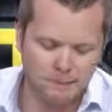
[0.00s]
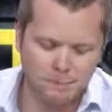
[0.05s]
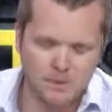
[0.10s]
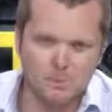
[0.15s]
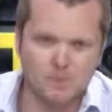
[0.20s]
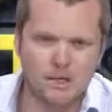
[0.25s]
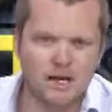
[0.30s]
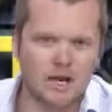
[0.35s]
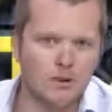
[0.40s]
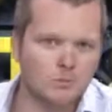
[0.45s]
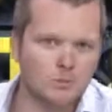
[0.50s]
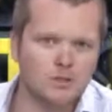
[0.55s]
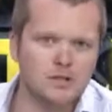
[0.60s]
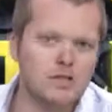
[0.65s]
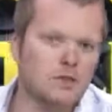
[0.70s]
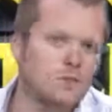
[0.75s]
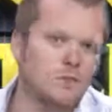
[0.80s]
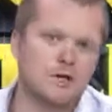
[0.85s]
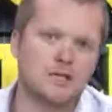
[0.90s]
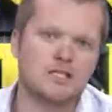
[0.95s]
but I
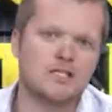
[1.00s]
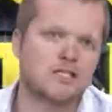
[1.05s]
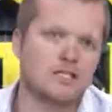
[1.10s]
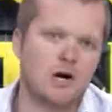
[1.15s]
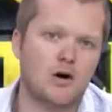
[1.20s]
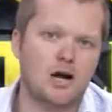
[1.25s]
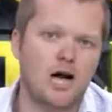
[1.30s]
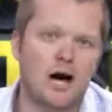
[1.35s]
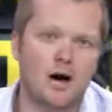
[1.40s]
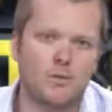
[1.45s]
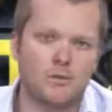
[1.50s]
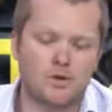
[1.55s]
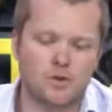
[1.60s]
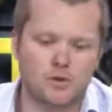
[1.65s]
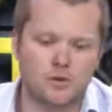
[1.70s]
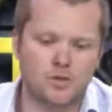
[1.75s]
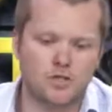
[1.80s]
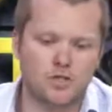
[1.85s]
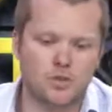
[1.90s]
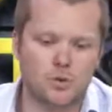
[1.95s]
really want to start out with
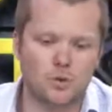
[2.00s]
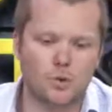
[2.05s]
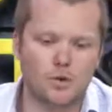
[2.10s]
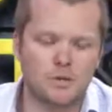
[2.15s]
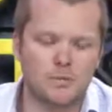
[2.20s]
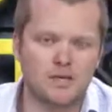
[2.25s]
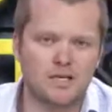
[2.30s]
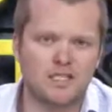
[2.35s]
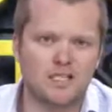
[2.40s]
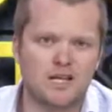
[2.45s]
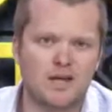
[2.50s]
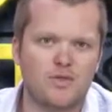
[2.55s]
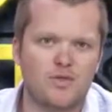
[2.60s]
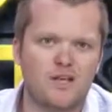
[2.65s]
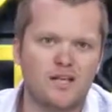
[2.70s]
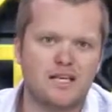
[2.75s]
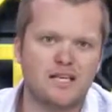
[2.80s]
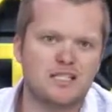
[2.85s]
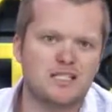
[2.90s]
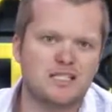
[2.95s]
your story because I
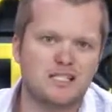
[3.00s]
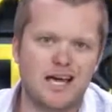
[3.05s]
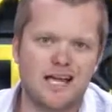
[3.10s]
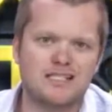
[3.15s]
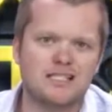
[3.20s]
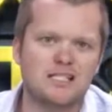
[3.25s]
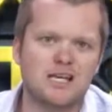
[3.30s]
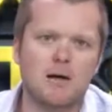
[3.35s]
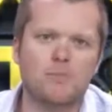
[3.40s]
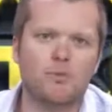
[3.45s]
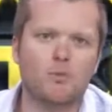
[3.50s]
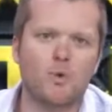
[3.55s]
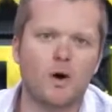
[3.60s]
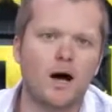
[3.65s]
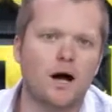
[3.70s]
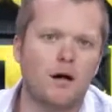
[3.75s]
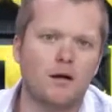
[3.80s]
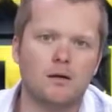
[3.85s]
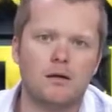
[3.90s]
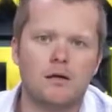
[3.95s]
think it sets up
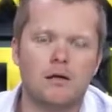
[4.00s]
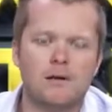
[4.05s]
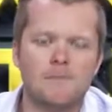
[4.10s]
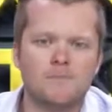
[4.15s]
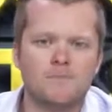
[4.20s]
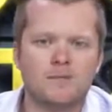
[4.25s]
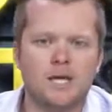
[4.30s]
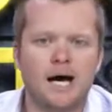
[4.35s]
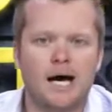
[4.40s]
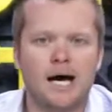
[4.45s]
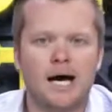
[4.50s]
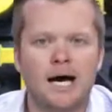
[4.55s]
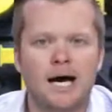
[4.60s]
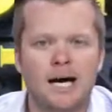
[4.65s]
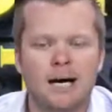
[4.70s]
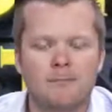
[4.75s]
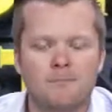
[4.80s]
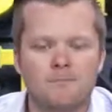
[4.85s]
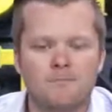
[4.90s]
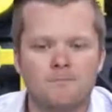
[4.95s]
well
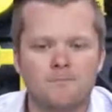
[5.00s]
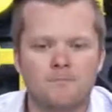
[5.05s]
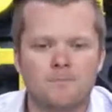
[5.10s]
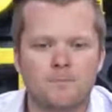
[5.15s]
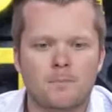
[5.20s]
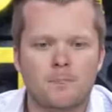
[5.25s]
um,